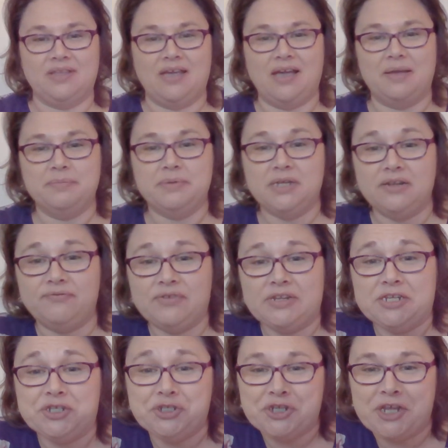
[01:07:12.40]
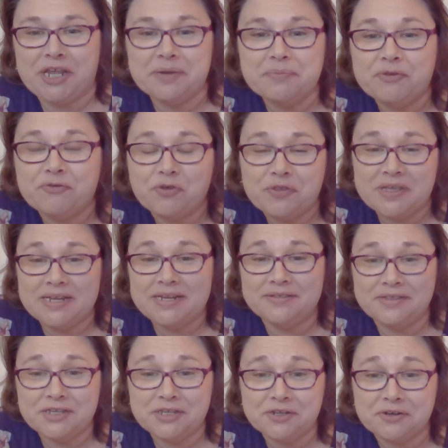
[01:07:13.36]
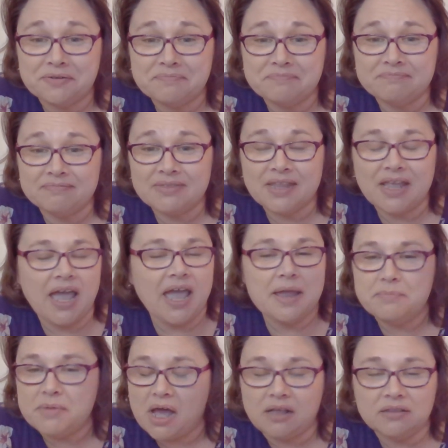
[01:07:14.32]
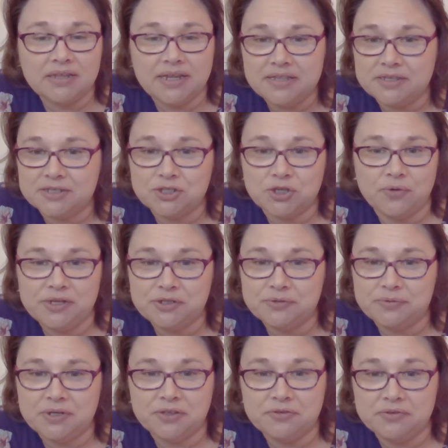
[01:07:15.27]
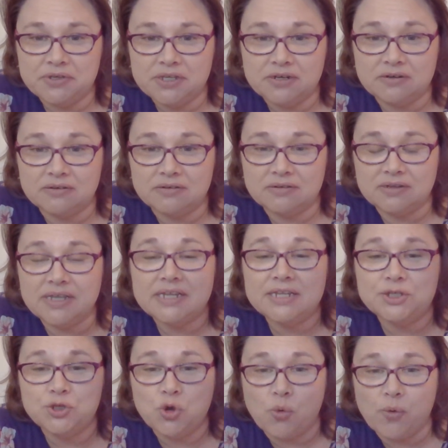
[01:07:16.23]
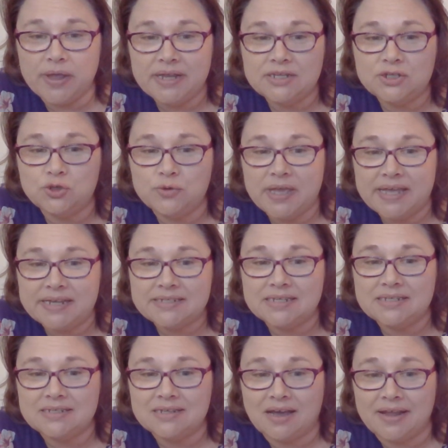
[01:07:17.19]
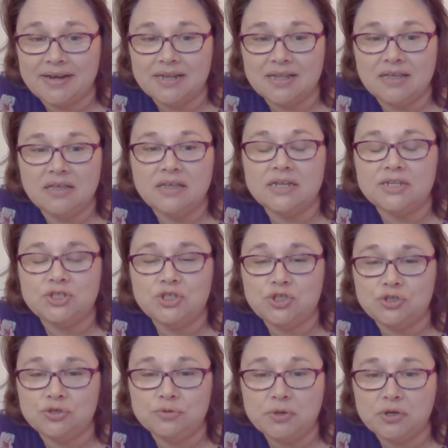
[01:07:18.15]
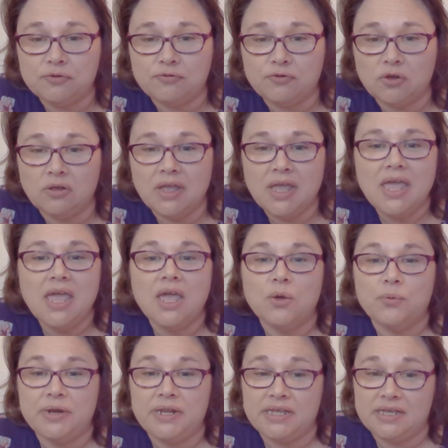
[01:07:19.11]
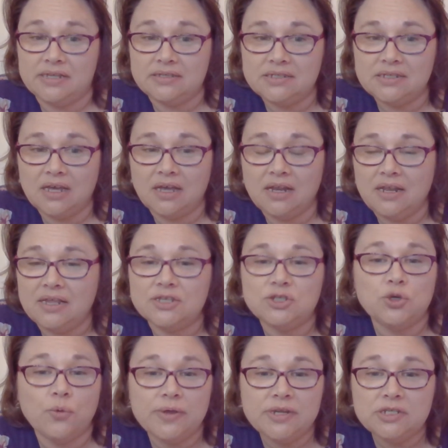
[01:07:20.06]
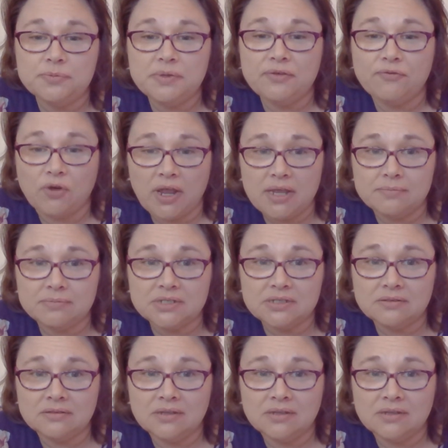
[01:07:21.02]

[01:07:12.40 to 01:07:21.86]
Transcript: I'm going to finish, Jane, before the end of the year. I'm not letting this go into another year. It is going to get done. It's too beautiful. When it gets done, it's going to be framed.